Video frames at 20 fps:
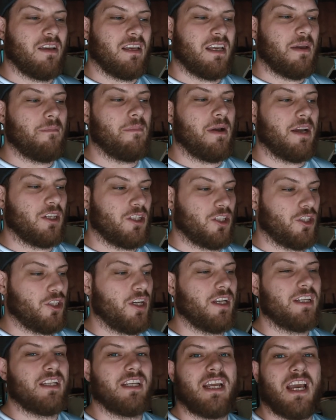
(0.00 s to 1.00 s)
get my
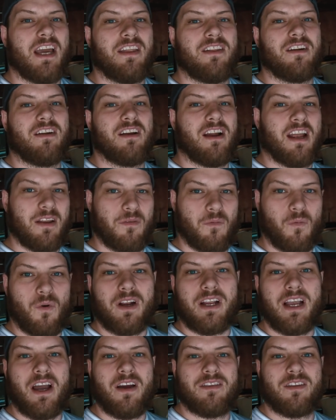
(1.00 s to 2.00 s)
shit together and
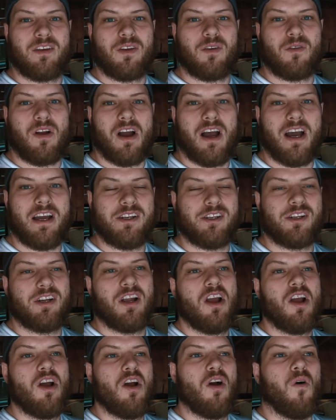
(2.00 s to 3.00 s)
work out in the garage
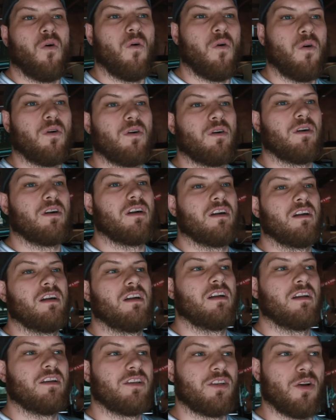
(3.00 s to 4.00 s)
or
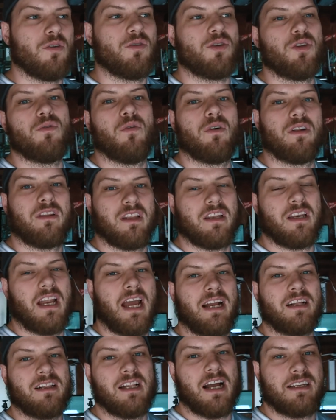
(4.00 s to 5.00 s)
go do one of the
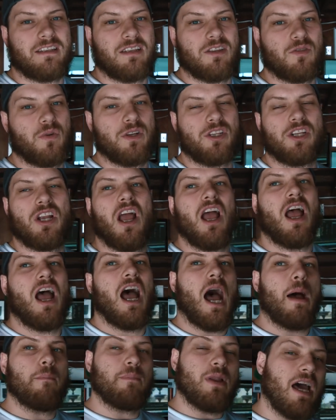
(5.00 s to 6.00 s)
night classes, which
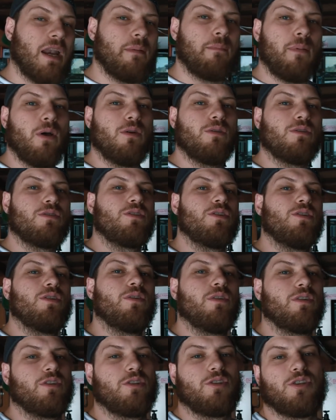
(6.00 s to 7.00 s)
I'm not opposed
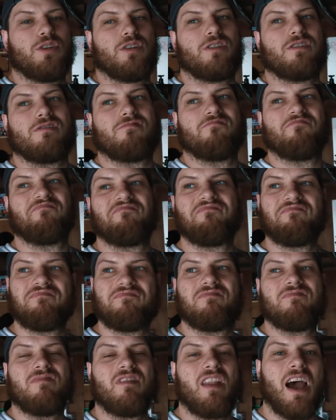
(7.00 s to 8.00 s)
to, it's just
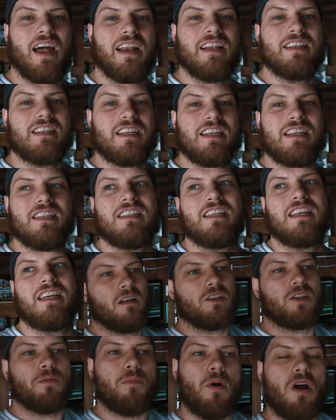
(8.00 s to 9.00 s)
not as easy.
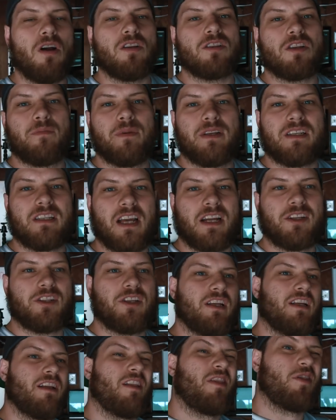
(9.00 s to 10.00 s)
Tomorrow's gonna be
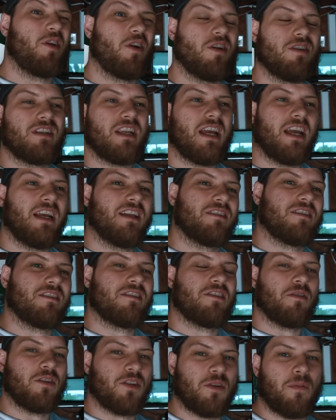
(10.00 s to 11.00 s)
sketchy. Thursday is
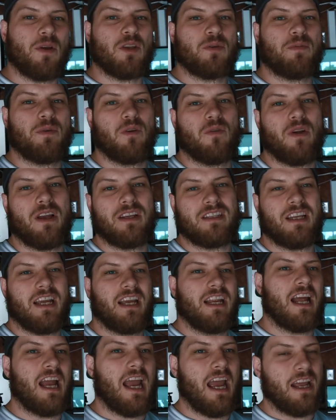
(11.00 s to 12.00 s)
supposed to be a rest day
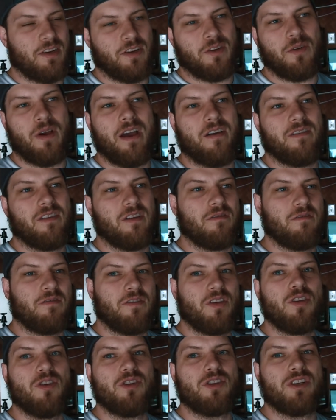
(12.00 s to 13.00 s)
and I do have an
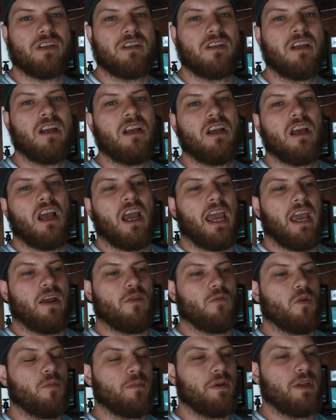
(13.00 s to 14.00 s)
infusion
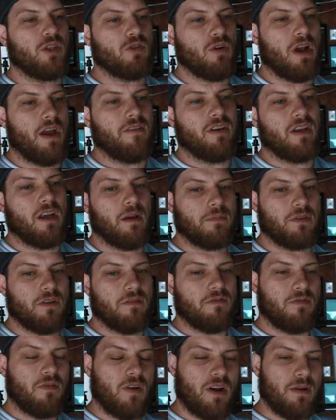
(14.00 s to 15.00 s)
and we'll be driving up to
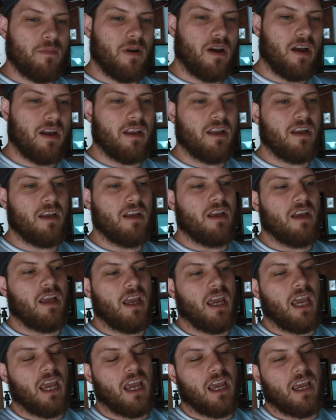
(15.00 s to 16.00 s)
Fremont
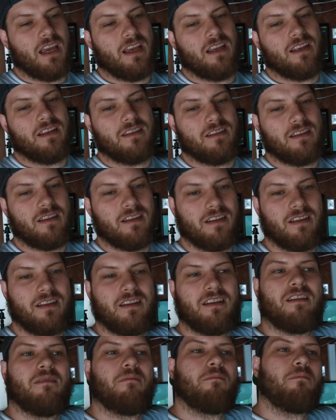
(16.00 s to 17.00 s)
and
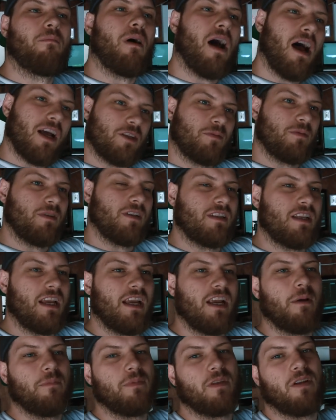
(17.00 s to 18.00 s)
possibly
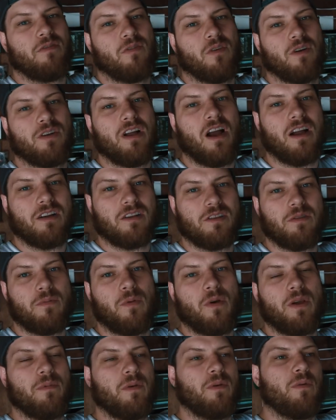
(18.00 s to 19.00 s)
staying up there for a doctor's
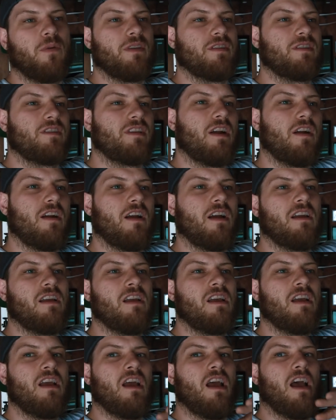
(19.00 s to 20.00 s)
appointment with Sarah.
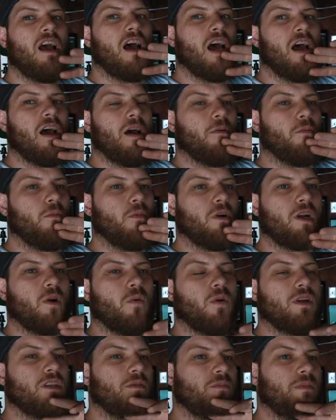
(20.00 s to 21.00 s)
Uh, we're
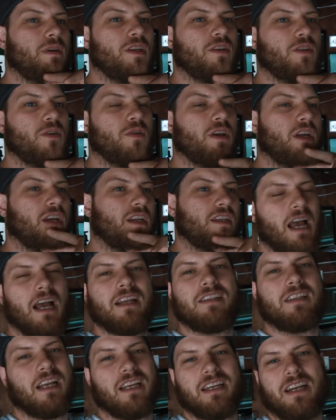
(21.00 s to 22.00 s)
going to be doing a,
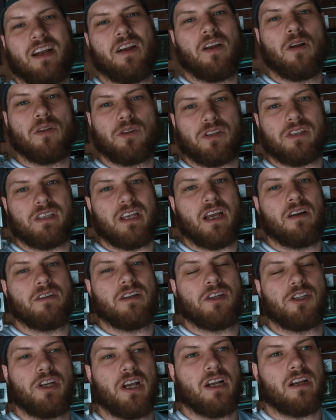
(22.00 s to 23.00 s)
a secondary ultrasound
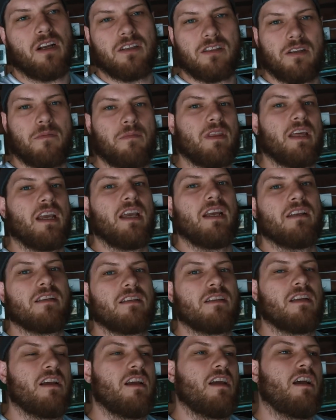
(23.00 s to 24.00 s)
to check on some
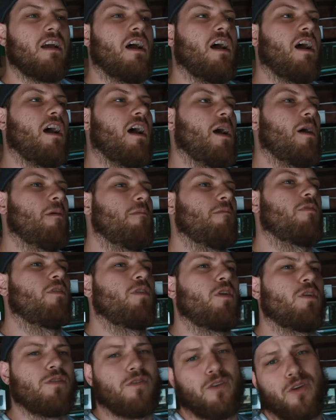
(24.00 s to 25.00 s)
things. Um, for
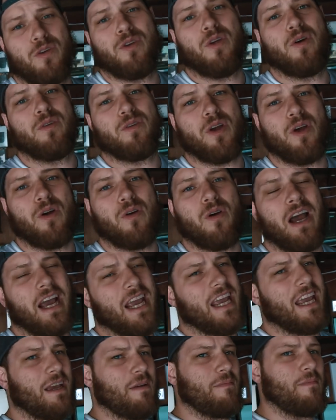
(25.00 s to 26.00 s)
those of you who don't know, I
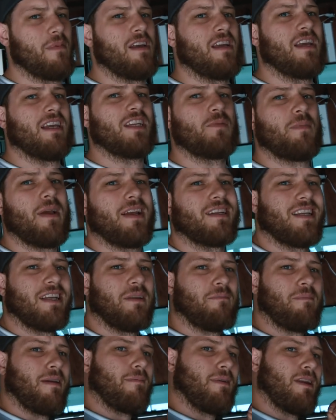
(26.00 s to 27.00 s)
am
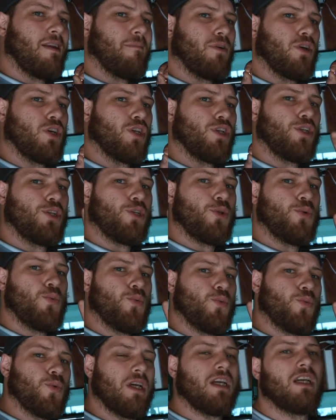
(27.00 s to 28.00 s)
expecting baby number two.
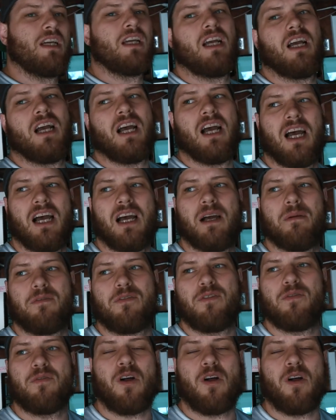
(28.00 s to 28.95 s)
Uh, if you